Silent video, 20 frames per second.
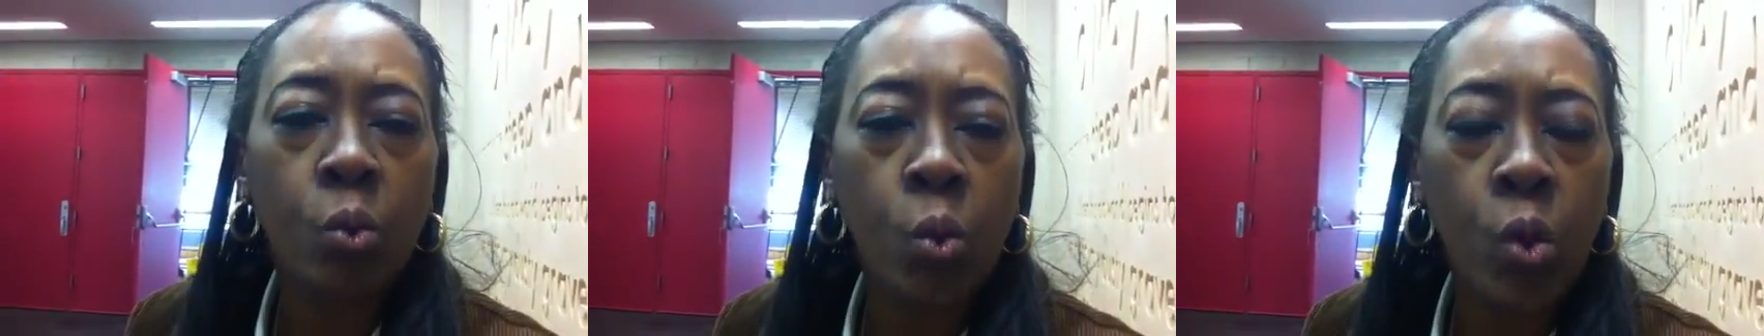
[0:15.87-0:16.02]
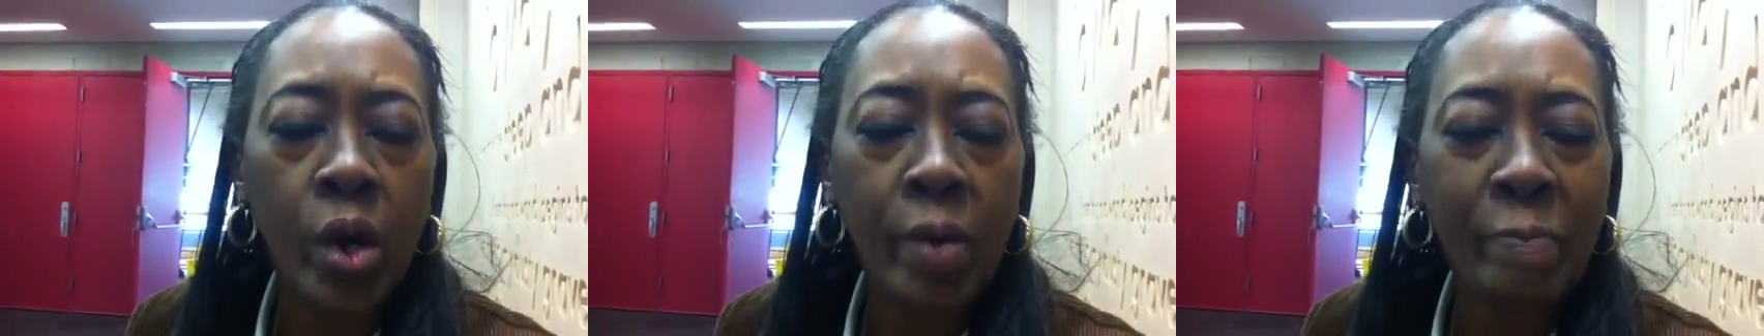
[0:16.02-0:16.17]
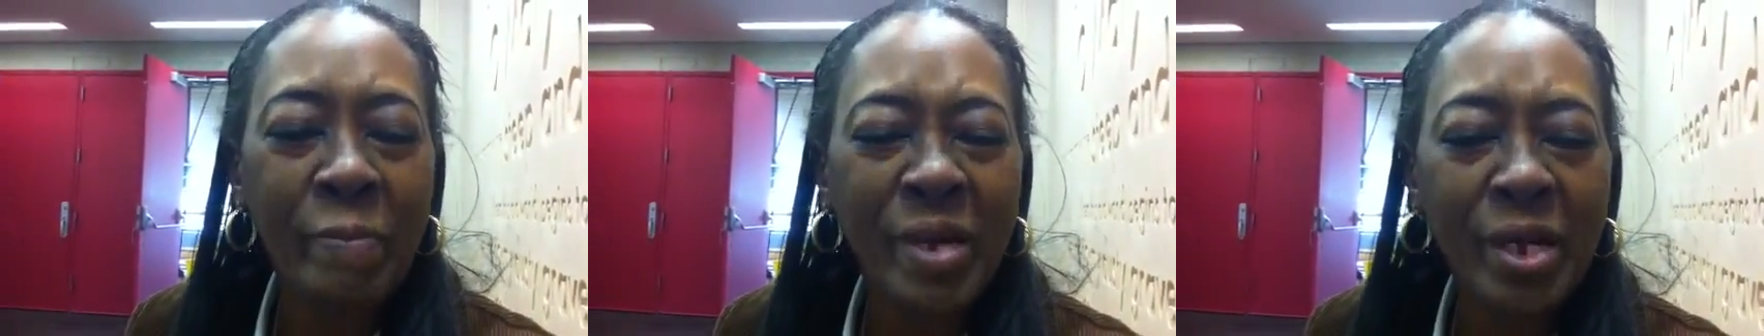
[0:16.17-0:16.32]

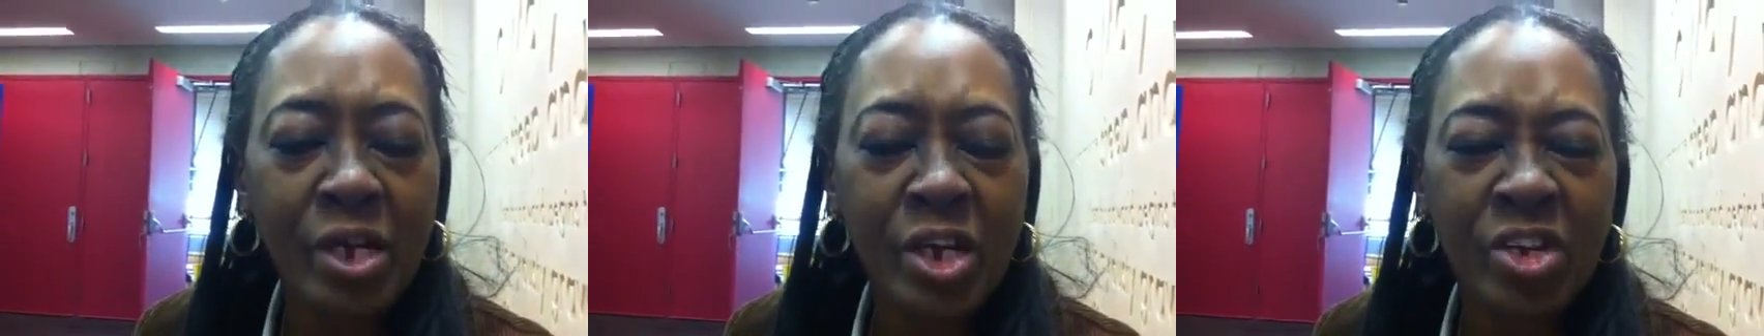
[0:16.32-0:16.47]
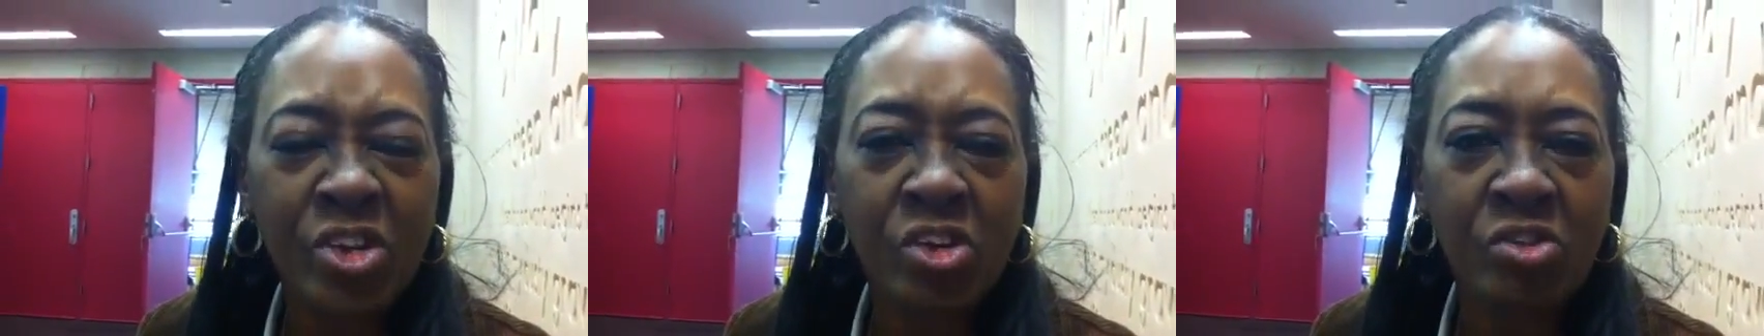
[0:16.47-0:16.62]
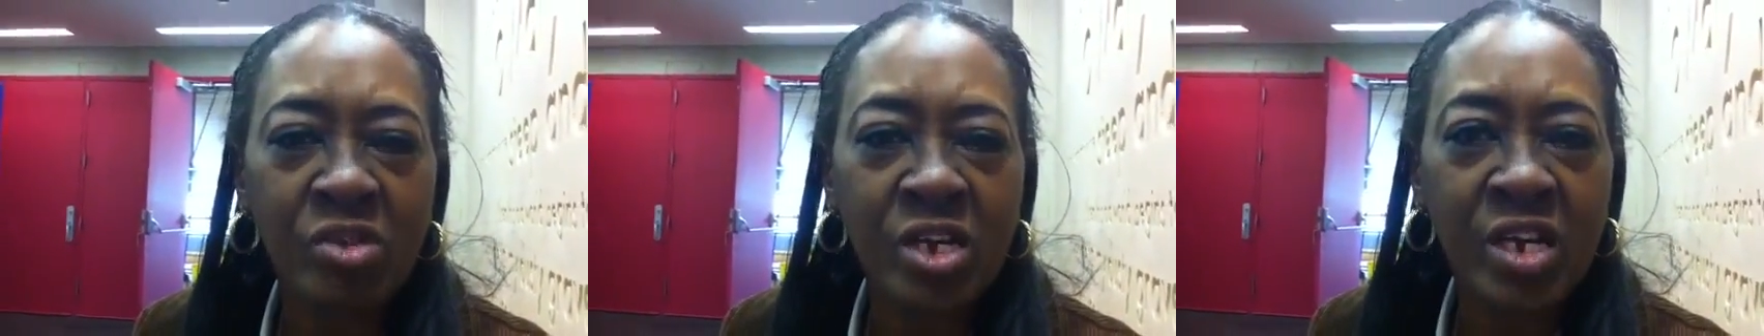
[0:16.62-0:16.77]
what
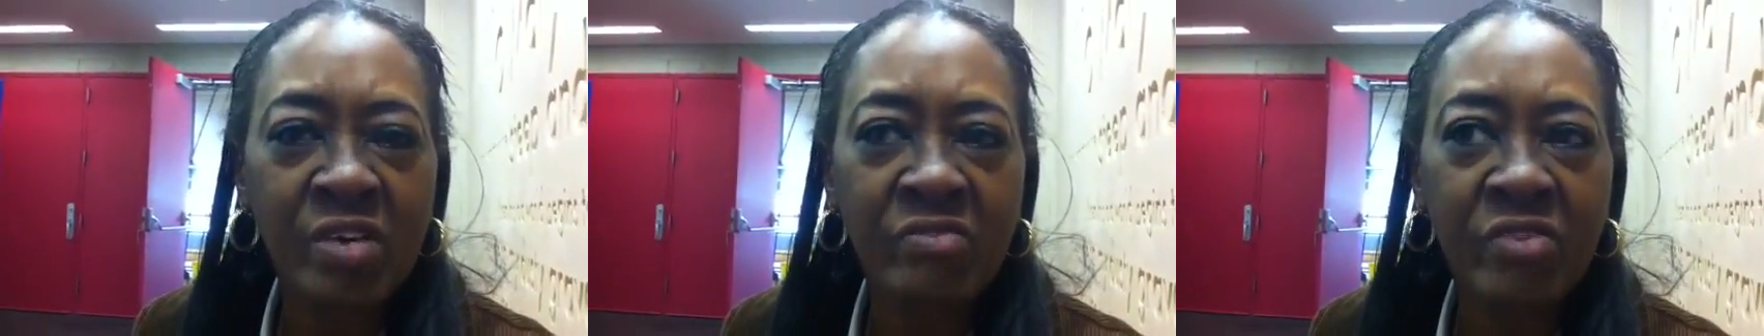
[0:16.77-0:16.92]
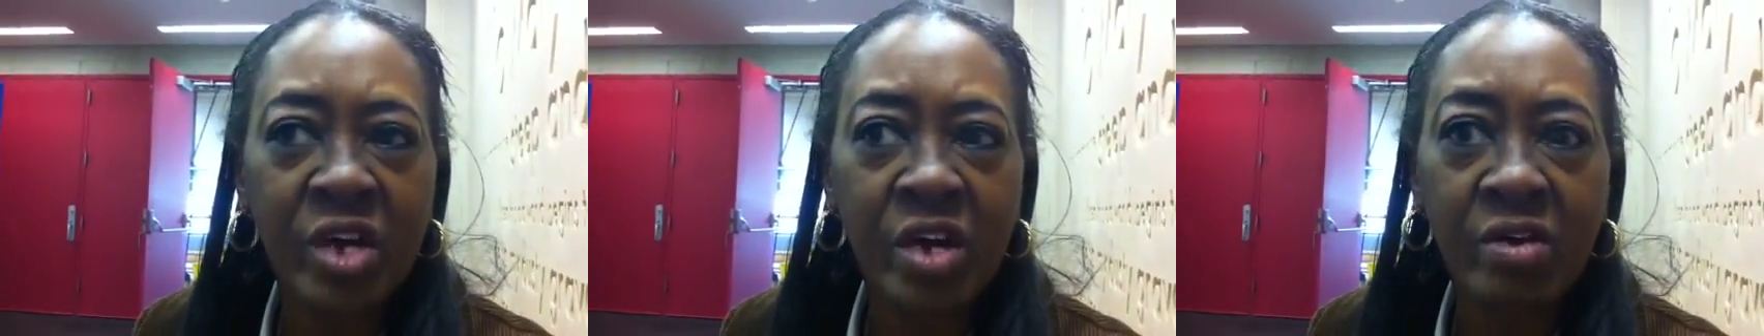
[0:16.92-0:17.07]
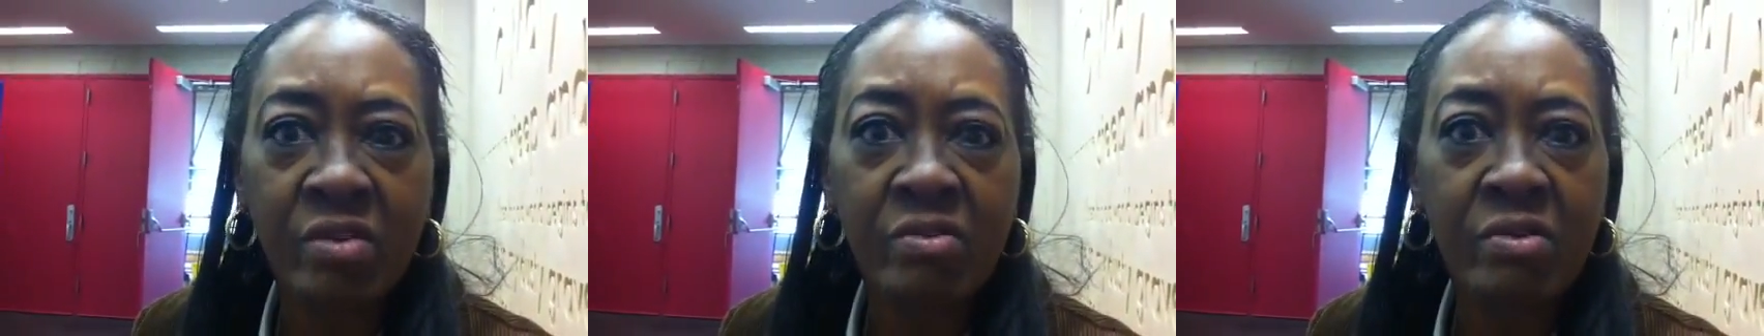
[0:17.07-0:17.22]
building you
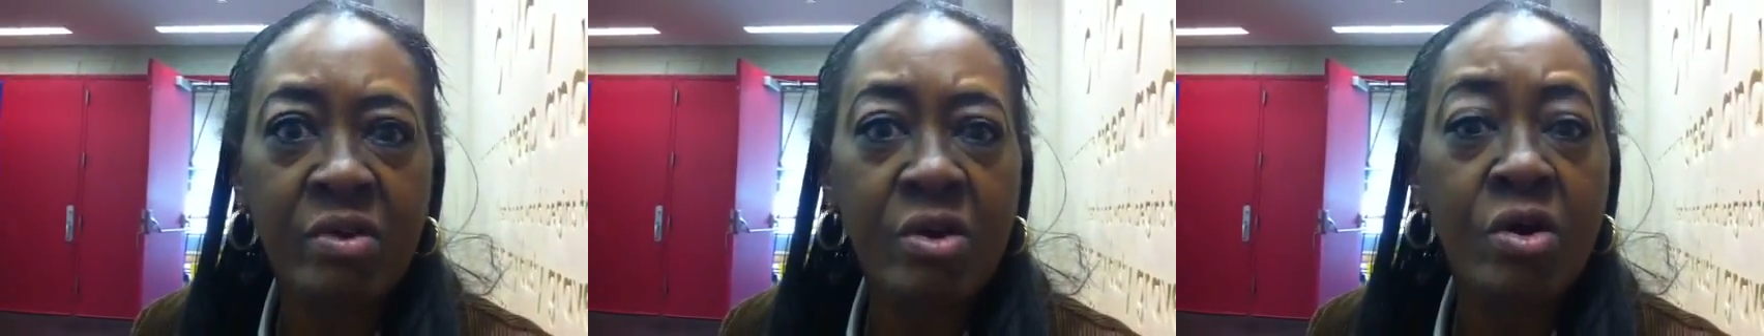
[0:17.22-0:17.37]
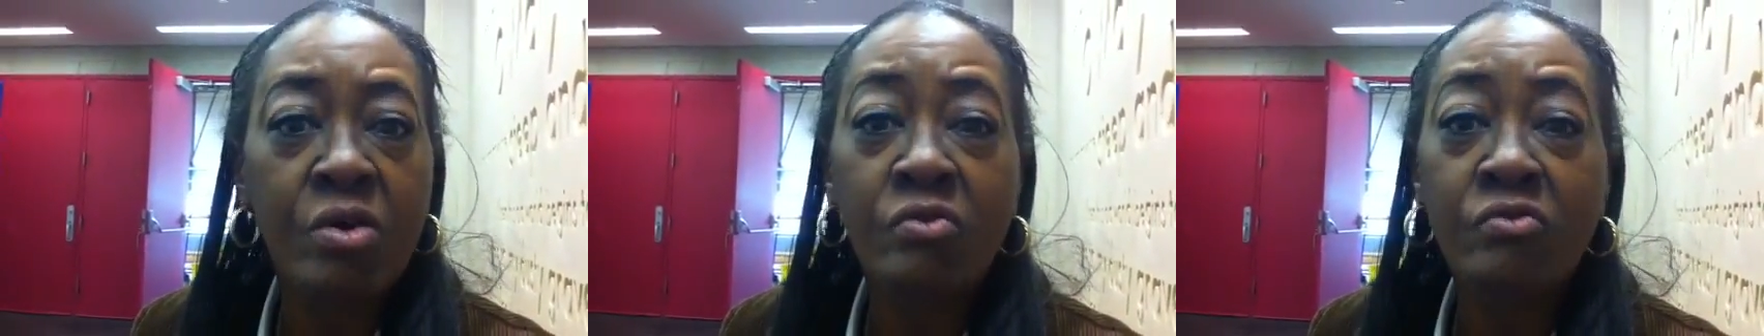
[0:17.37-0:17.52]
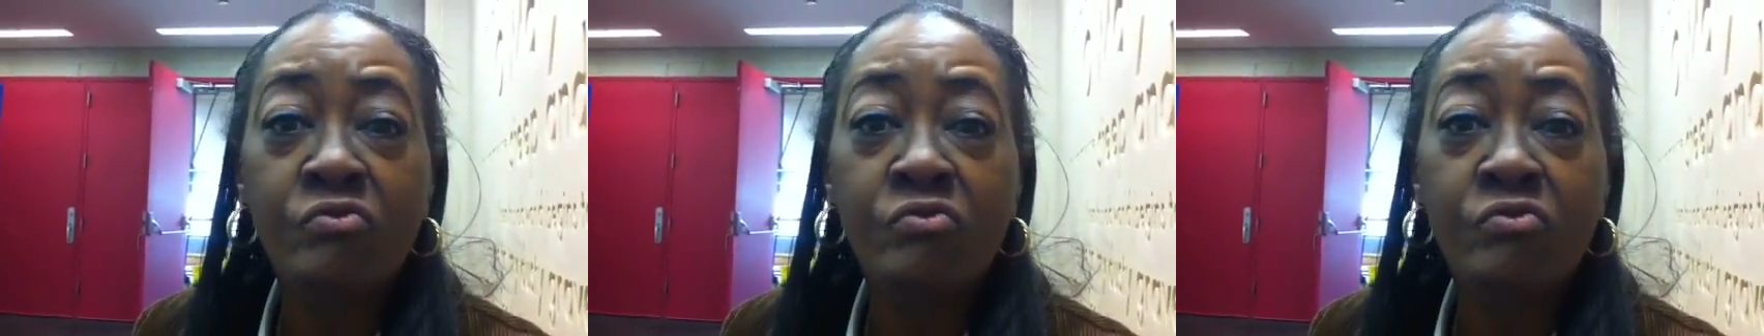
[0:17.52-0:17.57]
live in,